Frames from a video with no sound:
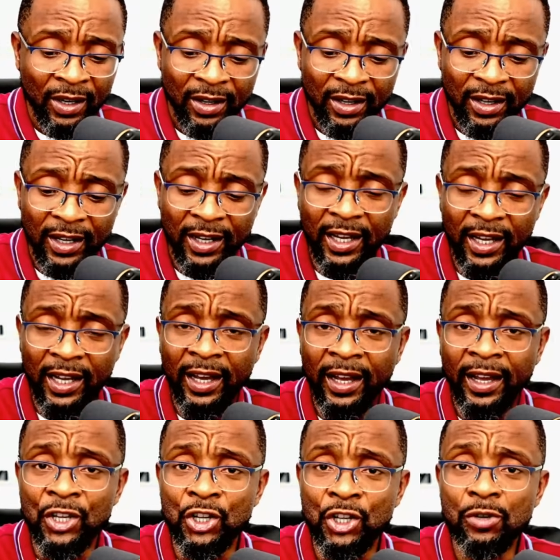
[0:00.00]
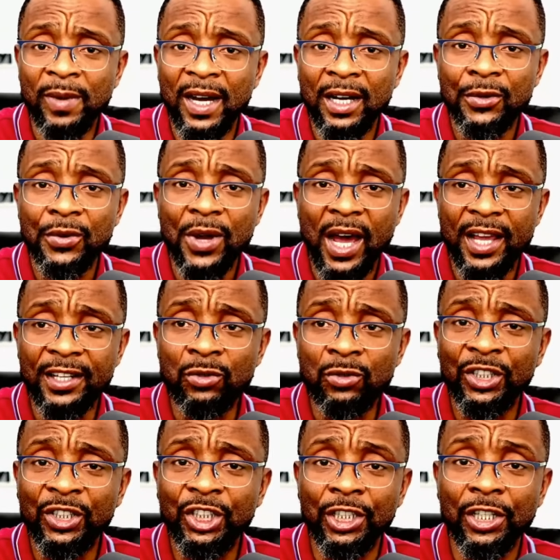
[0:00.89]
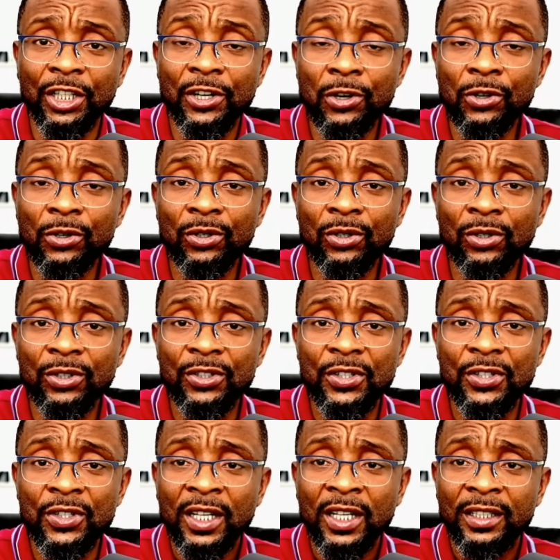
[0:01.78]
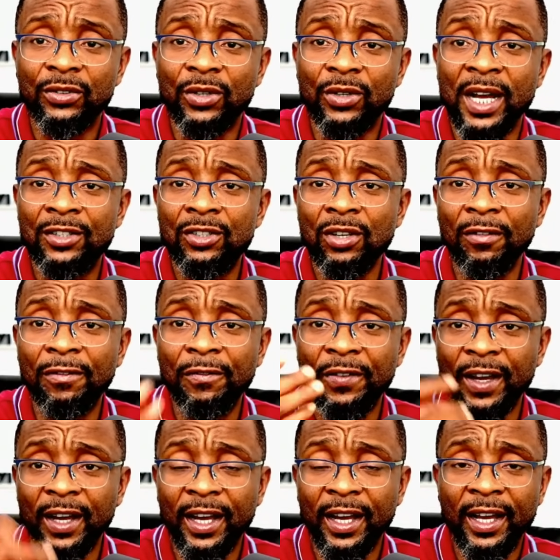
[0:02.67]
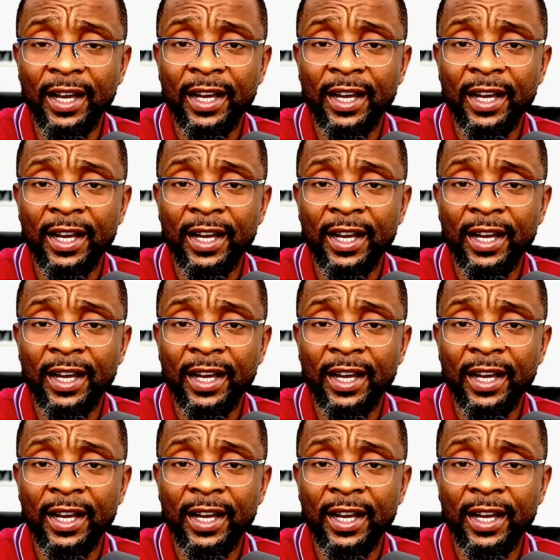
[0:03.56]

uh, human right, which includes the right of uh,